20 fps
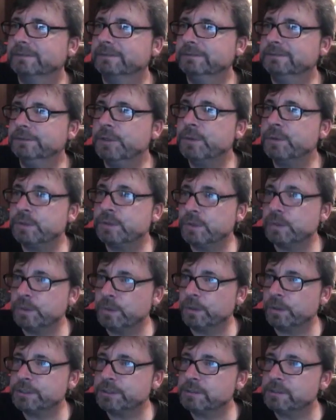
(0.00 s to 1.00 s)
You too,
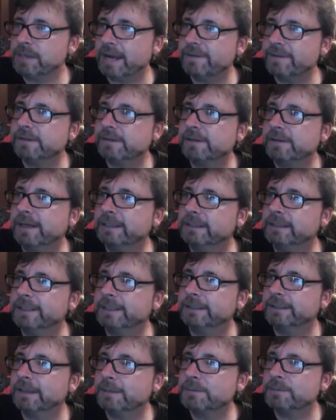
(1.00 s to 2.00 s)
Yorkshire. Have a great
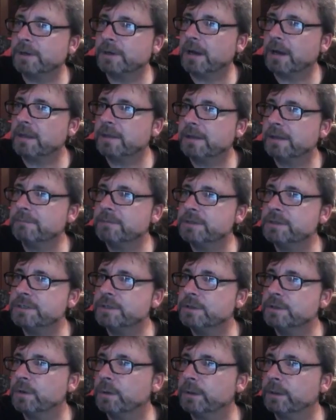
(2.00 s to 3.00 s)
night. I'm sorry, I think I missed
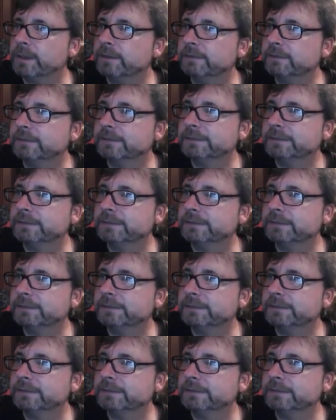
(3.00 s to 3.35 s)
you going out.